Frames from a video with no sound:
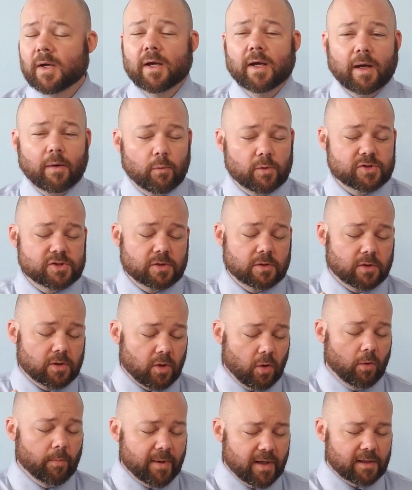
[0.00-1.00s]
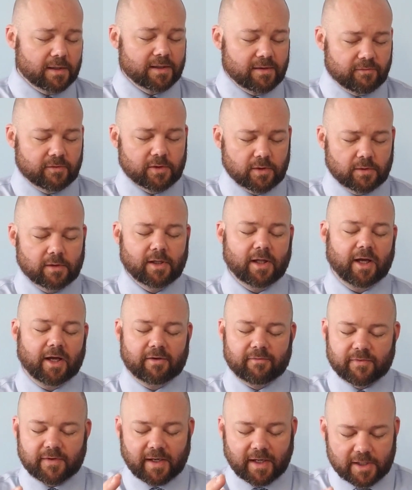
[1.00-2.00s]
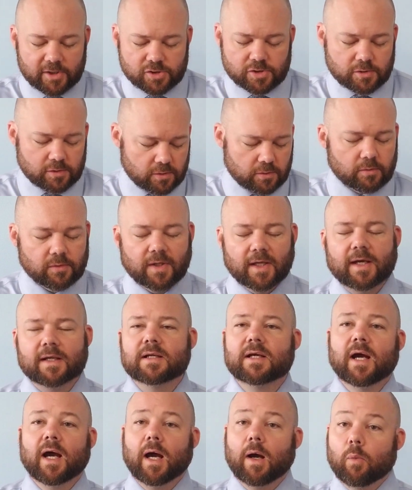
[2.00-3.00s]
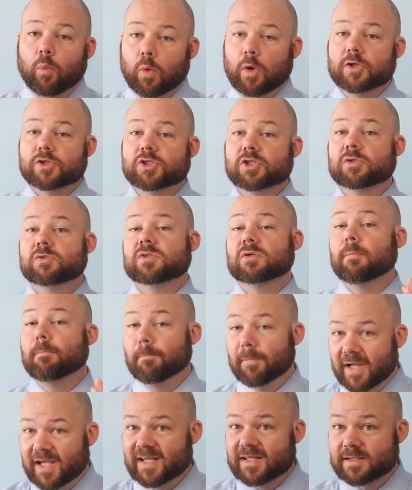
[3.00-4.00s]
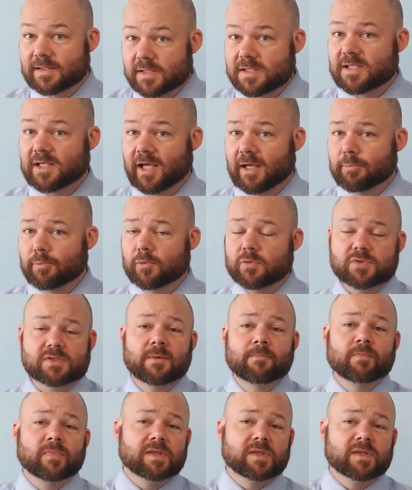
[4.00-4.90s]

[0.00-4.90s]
I want you to go about living your life, and as you do that, I want you to make disciples,